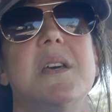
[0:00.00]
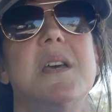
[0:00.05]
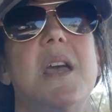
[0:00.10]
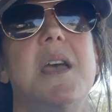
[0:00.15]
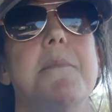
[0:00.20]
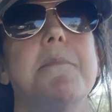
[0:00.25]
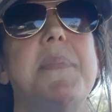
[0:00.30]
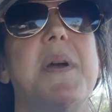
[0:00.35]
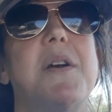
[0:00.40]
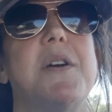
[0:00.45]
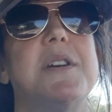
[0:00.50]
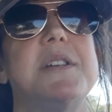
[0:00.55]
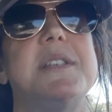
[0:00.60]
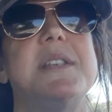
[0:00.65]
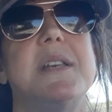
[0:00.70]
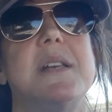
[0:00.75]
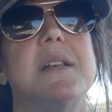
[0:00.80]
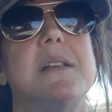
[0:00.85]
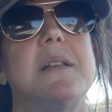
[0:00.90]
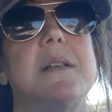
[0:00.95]

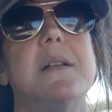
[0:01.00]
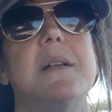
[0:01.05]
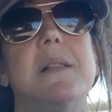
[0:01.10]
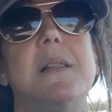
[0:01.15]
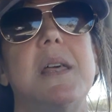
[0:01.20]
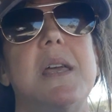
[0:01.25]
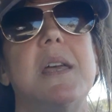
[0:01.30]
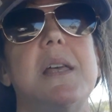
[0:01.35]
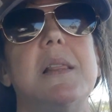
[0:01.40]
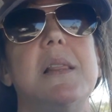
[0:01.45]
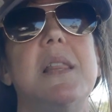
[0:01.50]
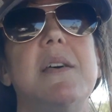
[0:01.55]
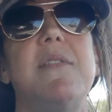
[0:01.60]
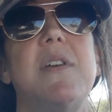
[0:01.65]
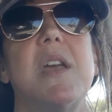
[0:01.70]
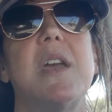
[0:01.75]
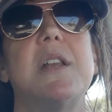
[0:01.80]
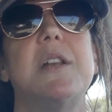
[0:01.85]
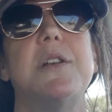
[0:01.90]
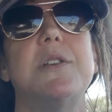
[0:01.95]
embarrassingly
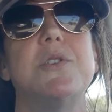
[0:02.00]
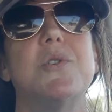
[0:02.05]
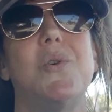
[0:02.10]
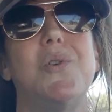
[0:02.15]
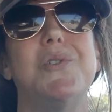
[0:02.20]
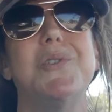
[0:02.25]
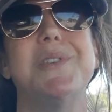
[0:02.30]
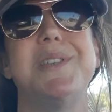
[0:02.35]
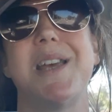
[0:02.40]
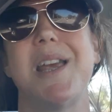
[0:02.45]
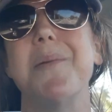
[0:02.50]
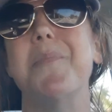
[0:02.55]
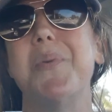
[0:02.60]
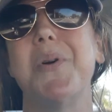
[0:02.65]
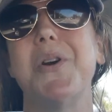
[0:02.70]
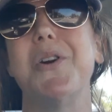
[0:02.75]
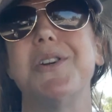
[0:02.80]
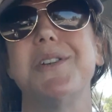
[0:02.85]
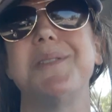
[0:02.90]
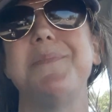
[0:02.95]
living in adult
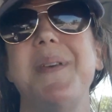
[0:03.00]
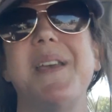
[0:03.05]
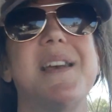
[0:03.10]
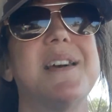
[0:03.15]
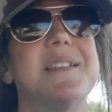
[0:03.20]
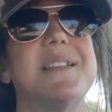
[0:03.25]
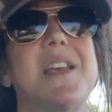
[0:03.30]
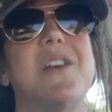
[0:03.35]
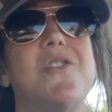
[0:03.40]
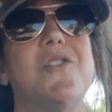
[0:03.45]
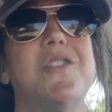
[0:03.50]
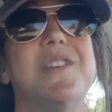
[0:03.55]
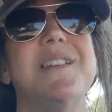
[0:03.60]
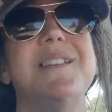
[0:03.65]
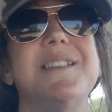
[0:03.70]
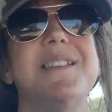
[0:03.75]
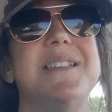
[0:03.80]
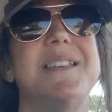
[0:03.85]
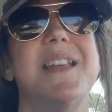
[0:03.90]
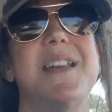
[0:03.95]
diapers because I
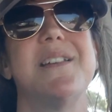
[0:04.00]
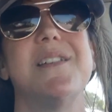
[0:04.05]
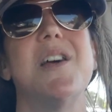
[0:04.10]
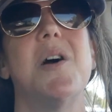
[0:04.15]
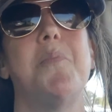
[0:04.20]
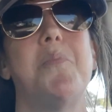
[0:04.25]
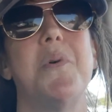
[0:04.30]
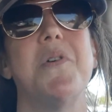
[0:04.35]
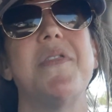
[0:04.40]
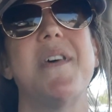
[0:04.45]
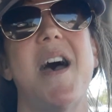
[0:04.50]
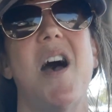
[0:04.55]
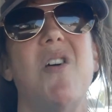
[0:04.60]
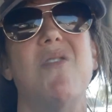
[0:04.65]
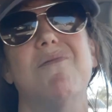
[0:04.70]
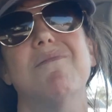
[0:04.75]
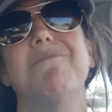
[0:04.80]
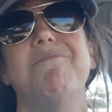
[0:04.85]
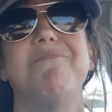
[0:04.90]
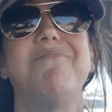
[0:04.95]
couldn't stand up
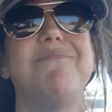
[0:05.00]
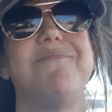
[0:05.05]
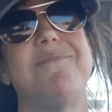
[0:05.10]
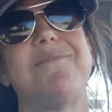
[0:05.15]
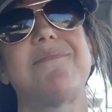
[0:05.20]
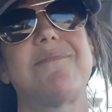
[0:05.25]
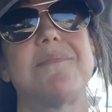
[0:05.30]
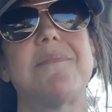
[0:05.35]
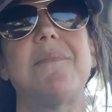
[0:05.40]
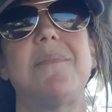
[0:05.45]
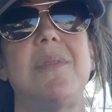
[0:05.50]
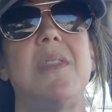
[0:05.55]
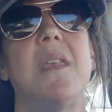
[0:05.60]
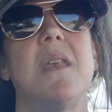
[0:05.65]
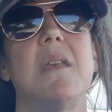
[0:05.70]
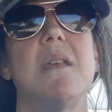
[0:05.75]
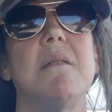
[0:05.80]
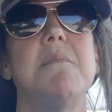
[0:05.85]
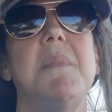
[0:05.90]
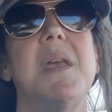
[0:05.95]
without
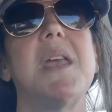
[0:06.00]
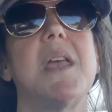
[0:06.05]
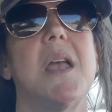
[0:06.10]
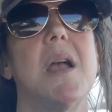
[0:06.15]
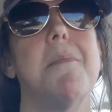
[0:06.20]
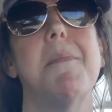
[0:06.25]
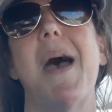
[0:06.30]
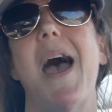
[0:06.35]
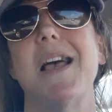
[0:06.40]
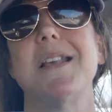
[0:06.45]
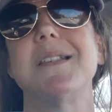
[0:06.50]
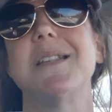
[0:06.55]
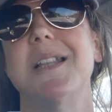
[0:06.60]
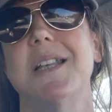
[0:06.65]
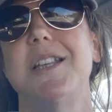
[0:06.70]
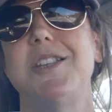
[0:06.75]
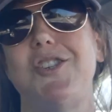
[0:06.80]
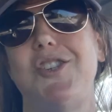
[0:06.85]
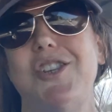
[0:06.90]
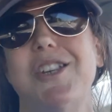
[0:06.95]
making a mess,
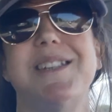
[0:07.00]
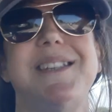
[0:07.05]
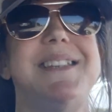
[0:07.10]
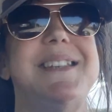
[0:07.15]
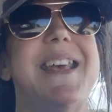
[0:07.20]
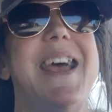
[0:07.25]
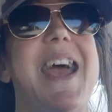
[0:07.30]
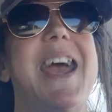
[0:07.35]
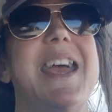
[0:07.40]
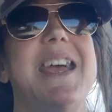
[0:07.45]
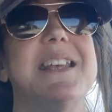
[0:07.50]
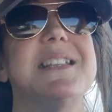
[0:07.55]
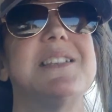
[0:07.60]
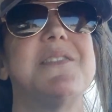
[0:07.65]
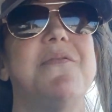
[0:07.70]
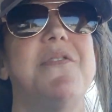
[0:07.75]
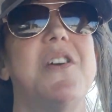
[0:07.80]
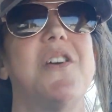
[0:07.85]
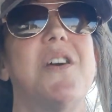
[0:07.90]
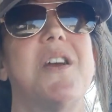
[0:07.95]
let's just say.
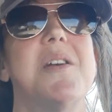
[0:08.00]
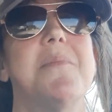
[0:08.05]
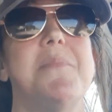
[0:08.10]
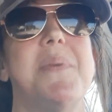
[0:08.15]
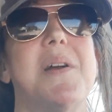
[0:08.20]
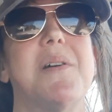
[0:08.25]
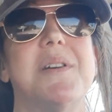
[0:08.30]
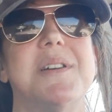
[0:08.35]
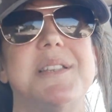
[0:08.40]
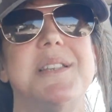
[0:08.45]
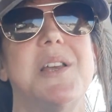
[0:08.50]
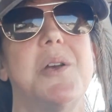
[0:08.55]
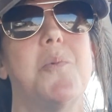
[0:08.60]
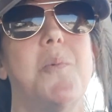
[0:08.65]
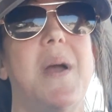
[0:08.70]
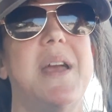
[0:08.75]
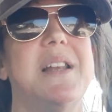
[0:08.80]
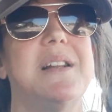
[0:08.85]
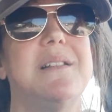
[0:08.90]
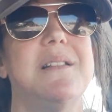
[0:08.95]
It's a very embarrassing
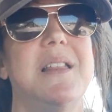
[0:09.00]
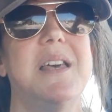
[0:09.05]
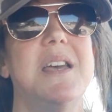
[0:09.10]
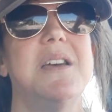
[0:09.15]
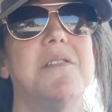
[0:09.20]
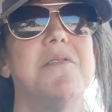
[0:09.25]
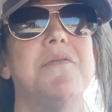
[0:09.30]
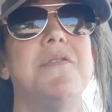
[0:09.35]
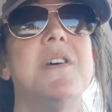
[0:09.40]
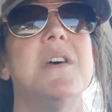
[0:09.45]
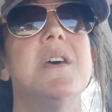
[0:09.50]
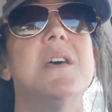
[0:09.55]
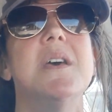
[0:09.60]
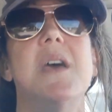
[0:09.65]
way to live.